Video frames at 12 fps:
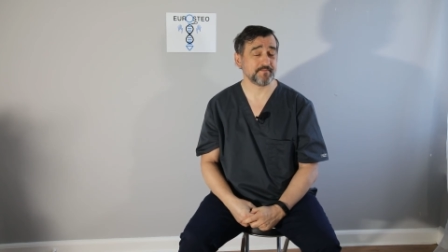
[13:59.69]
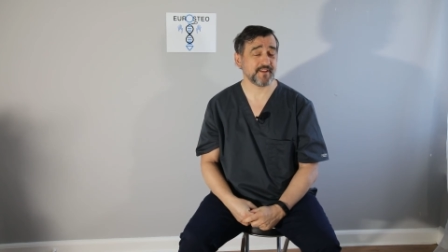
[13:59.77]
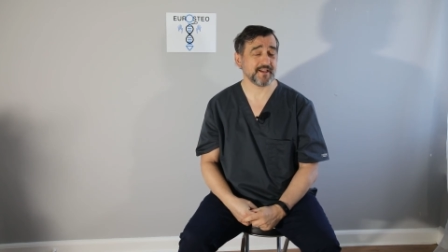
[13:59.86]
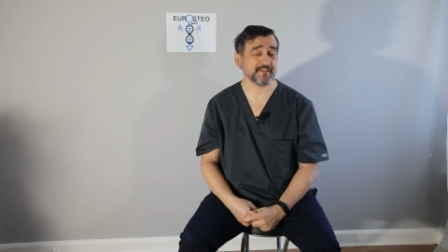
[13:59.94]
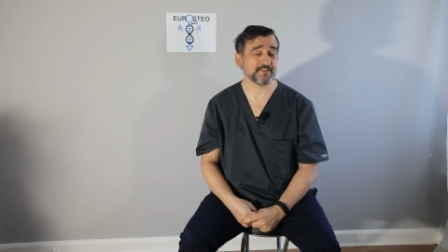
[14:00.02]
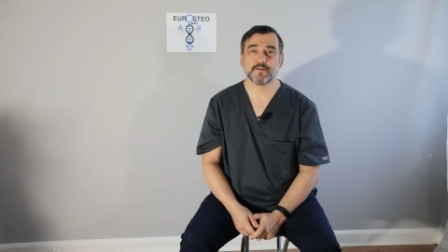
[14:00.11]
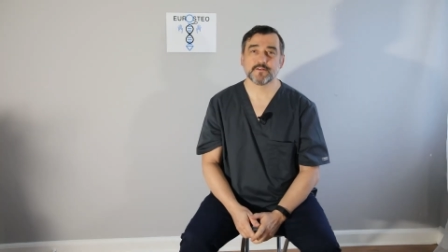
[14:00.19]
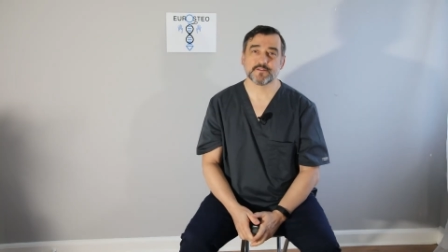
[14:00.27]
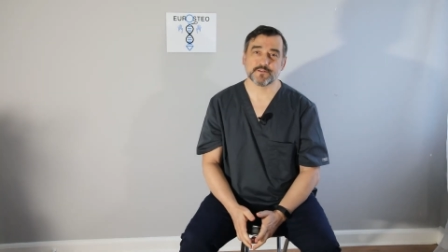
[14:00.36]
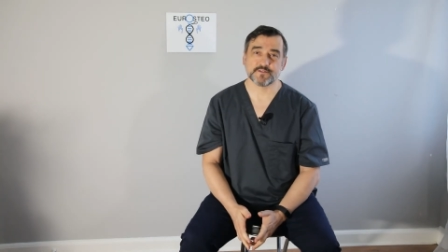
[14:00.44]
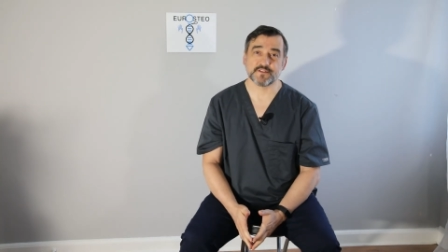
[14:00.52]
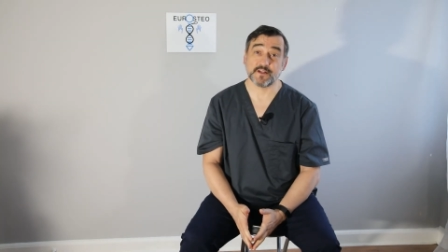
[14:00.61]
Thanks.
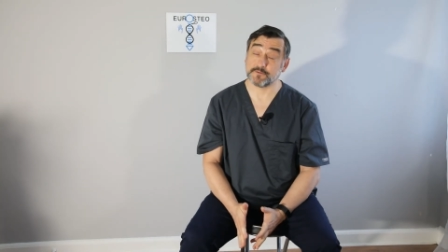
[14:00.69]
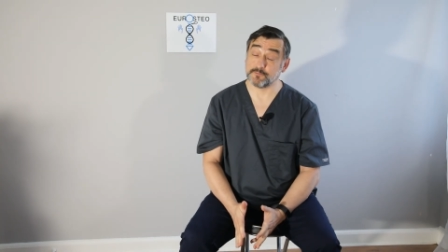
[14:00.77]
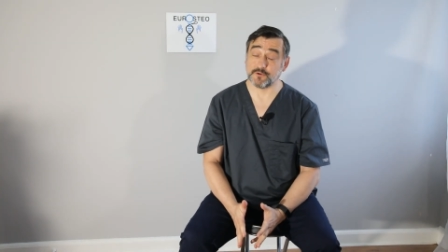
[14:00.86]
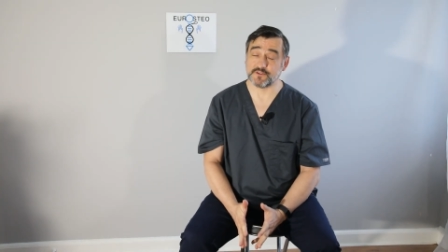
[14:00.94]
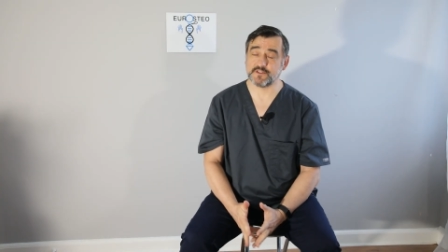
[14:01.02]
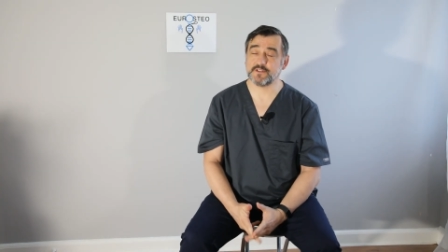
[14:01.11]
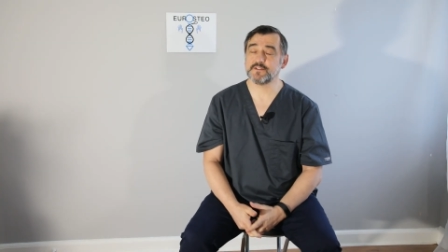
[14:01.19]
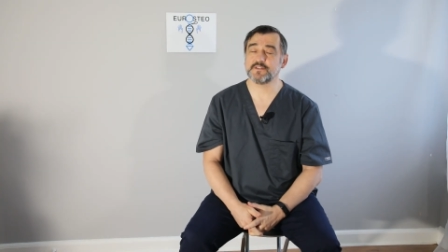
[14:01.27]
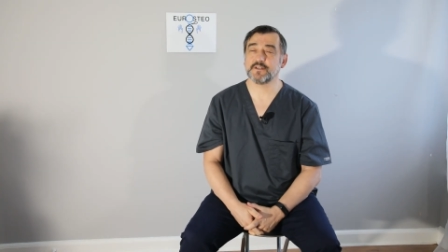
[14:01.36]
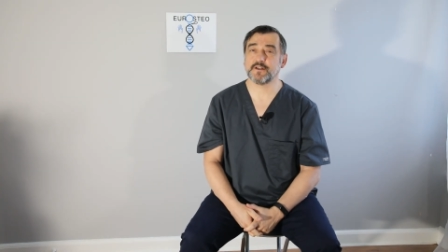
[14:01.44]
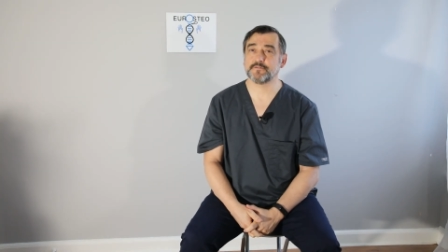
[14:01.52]
So that was it. Have